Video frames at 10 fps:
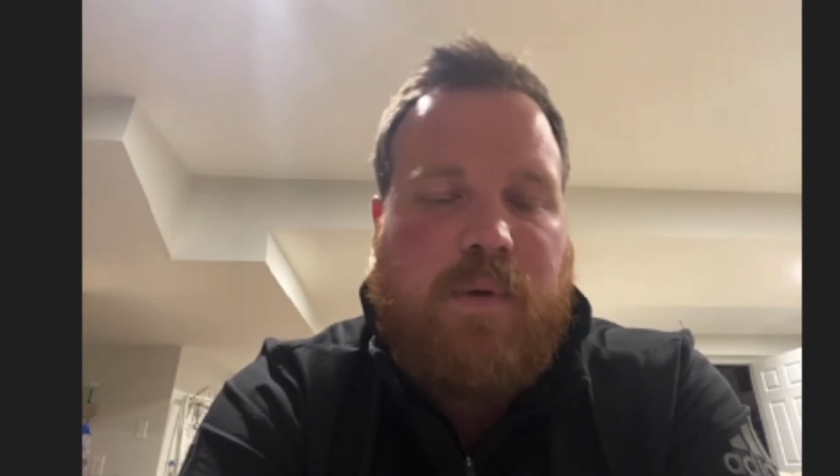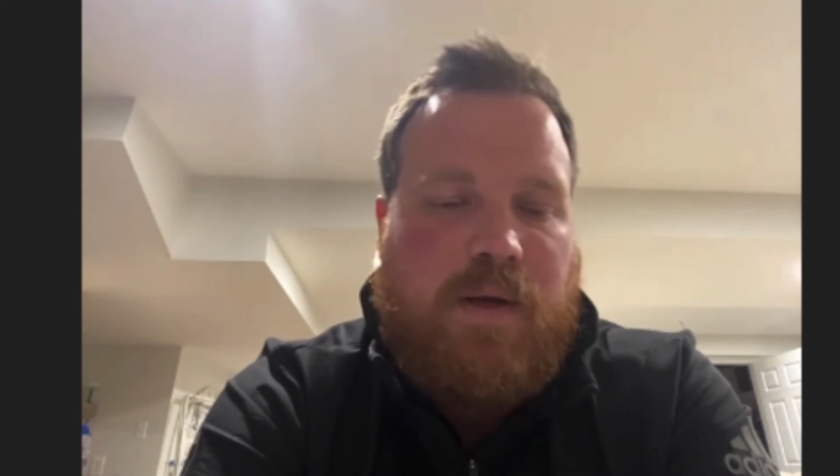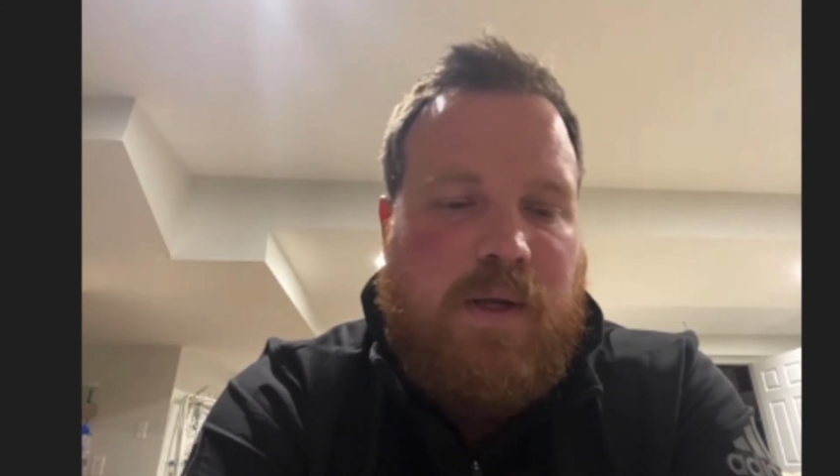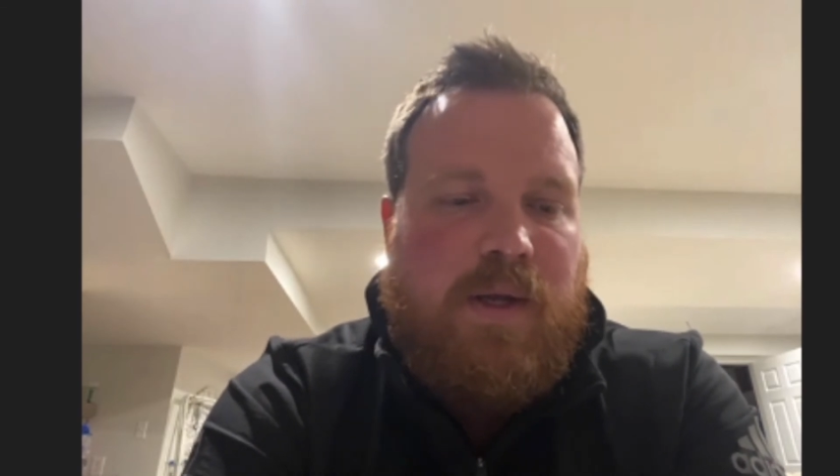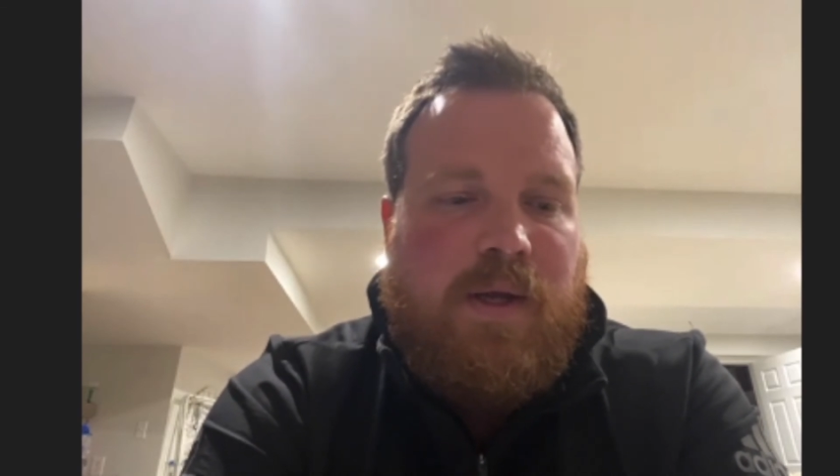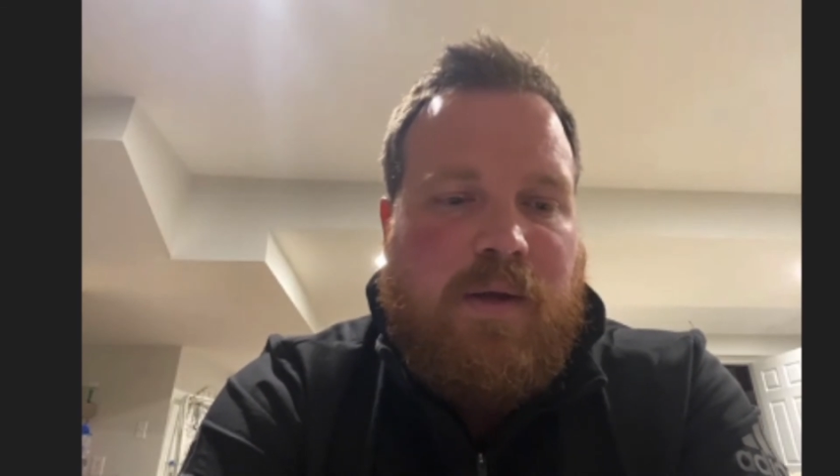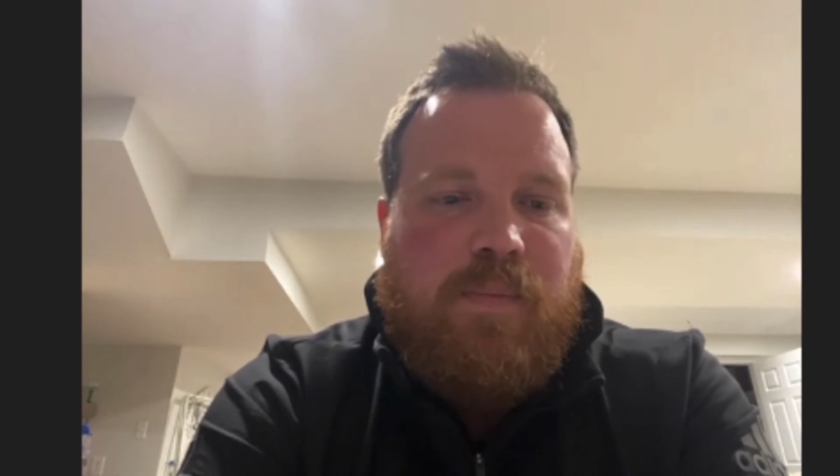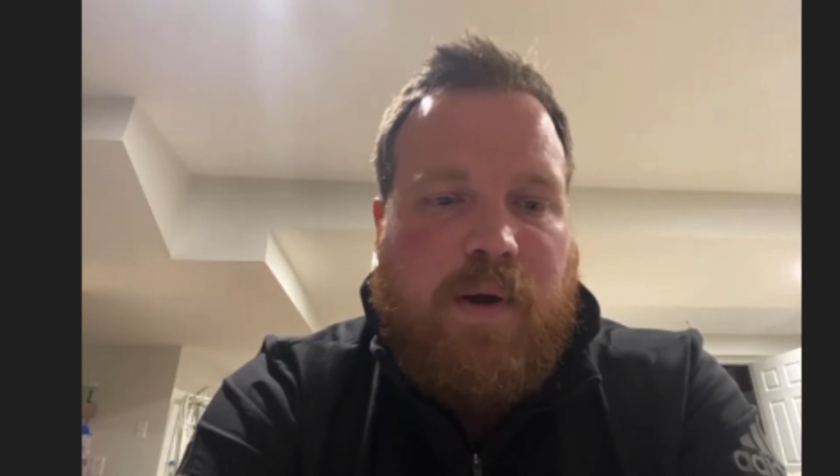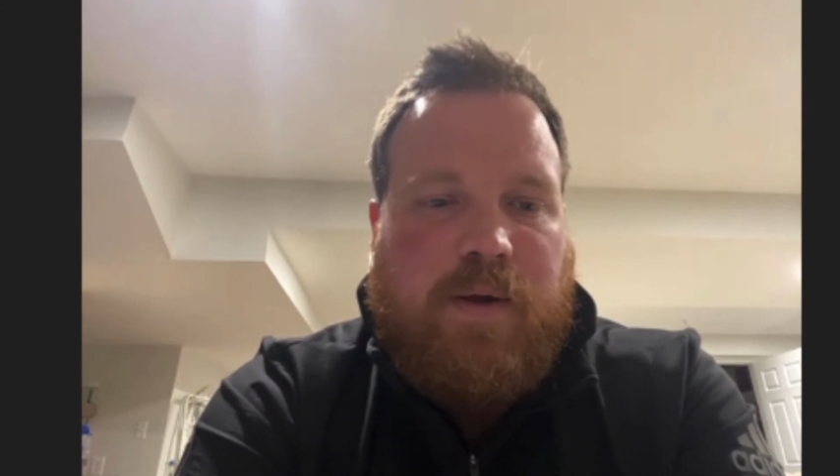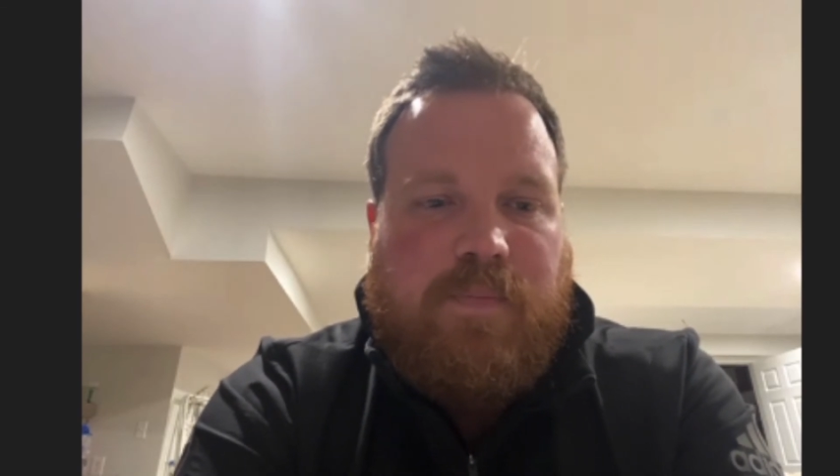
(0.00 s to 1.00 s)

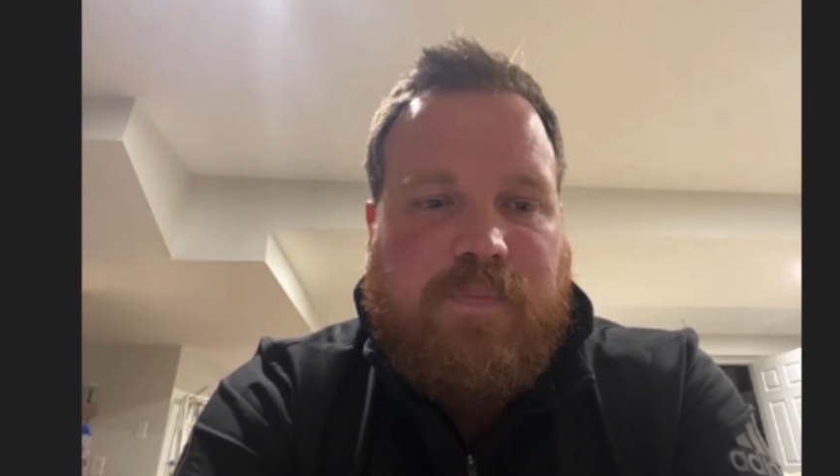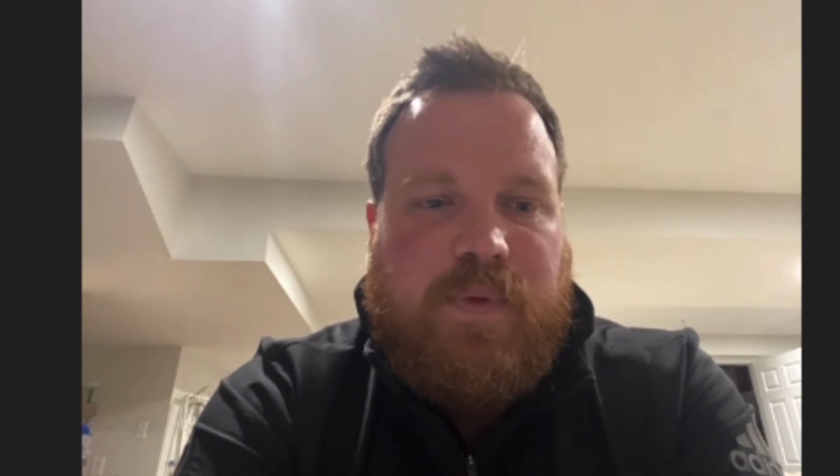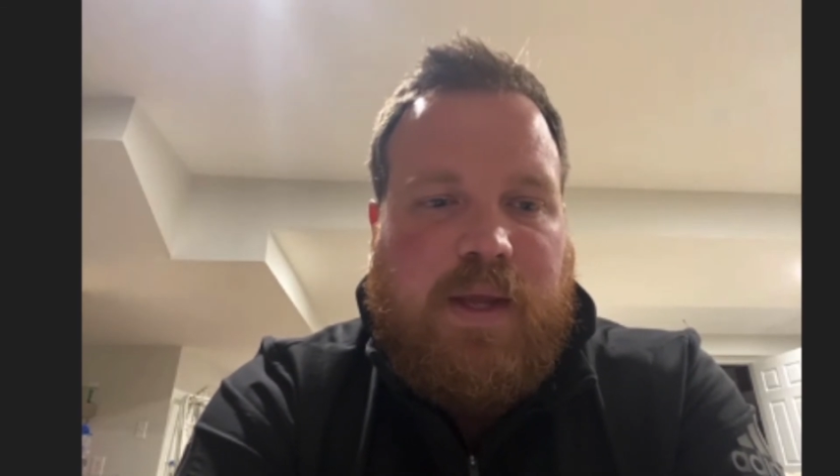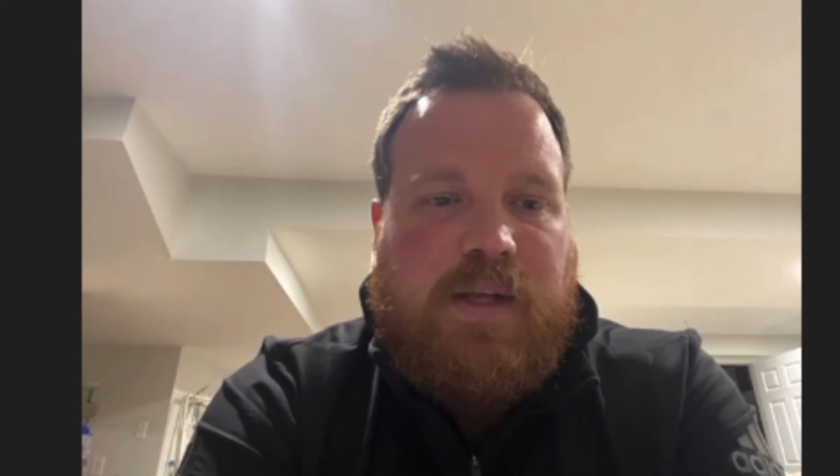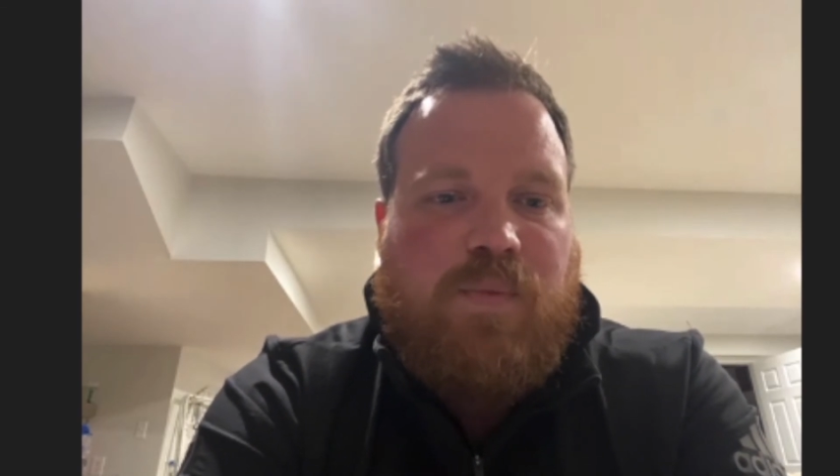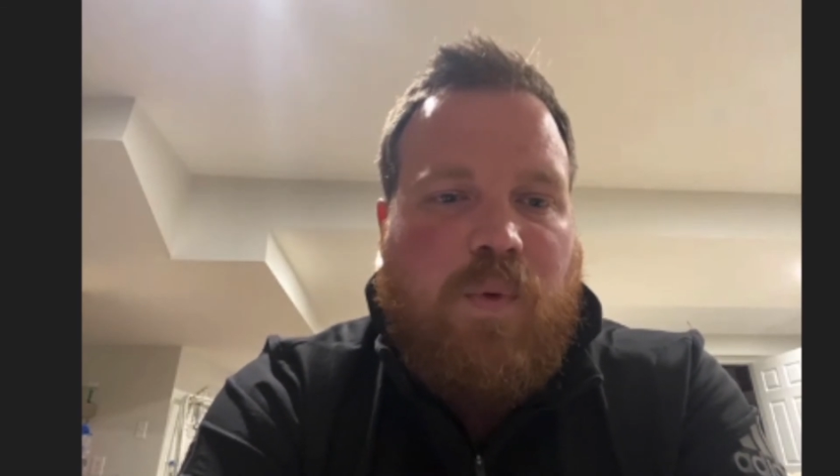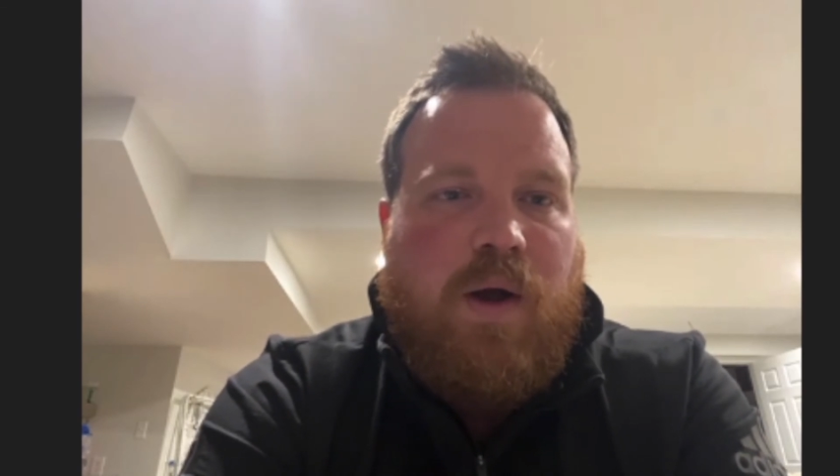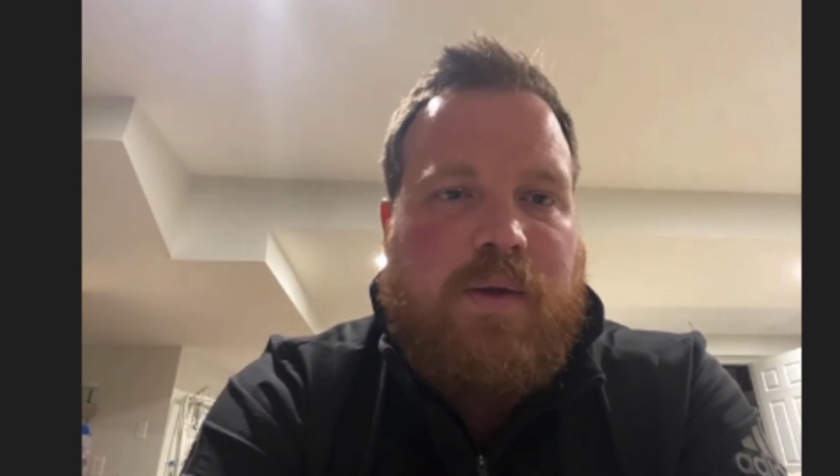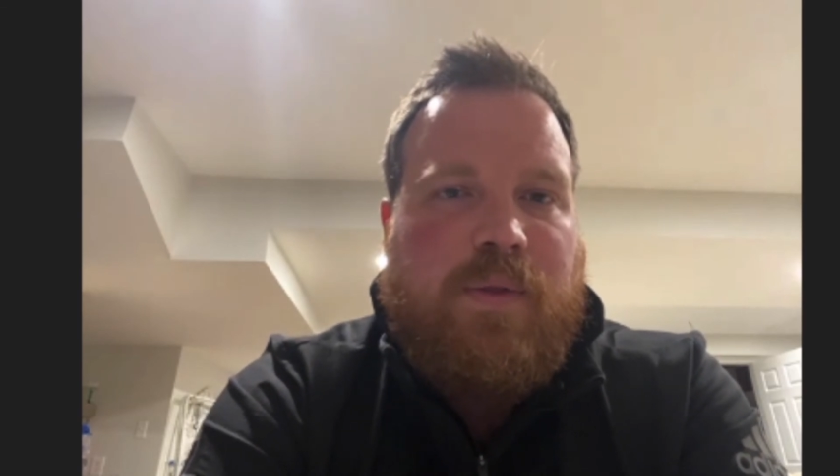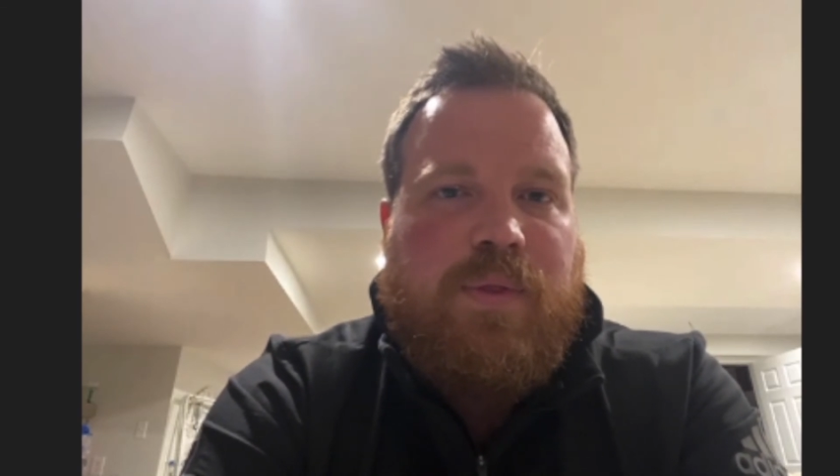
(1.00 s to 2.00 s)
but he's
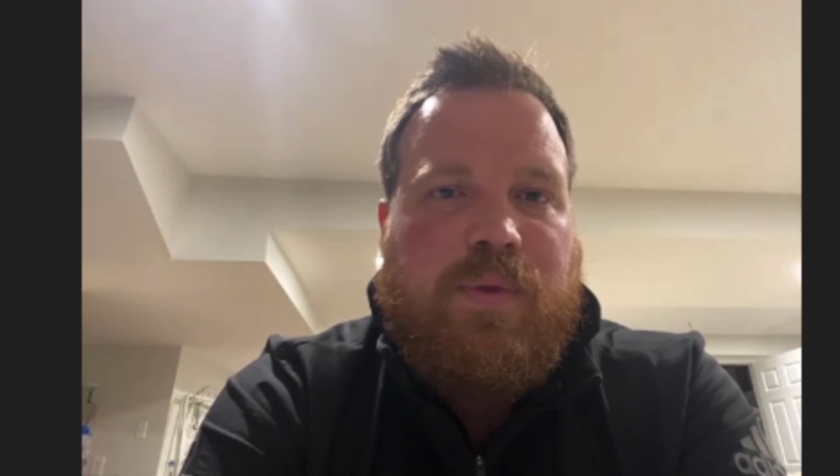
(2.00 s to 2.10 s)
won